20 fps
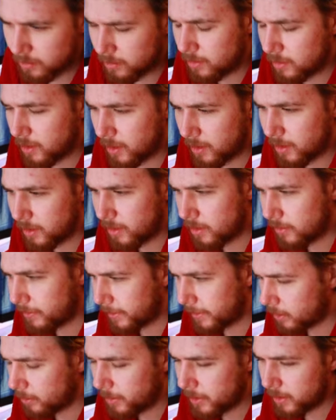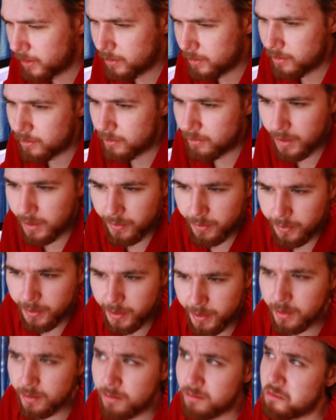on developing rather
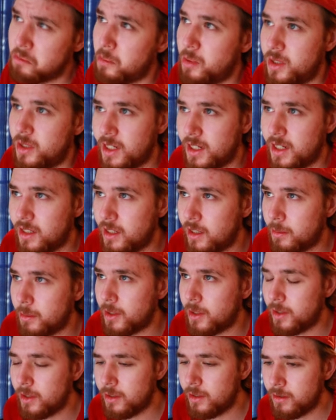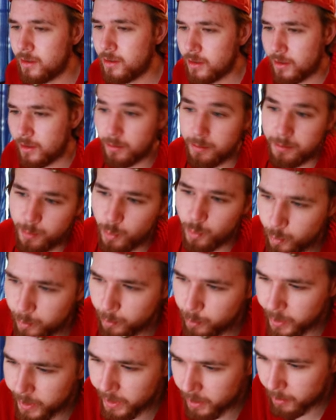than protecting a pawn or
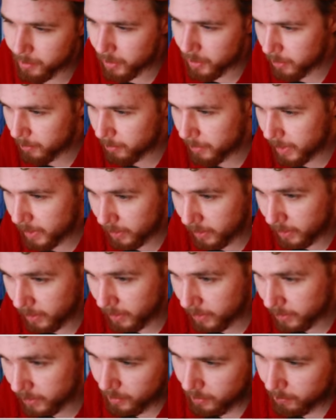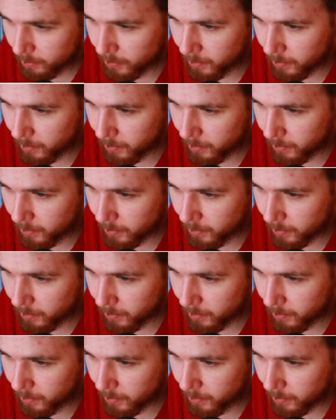winning a pawn back, I guess.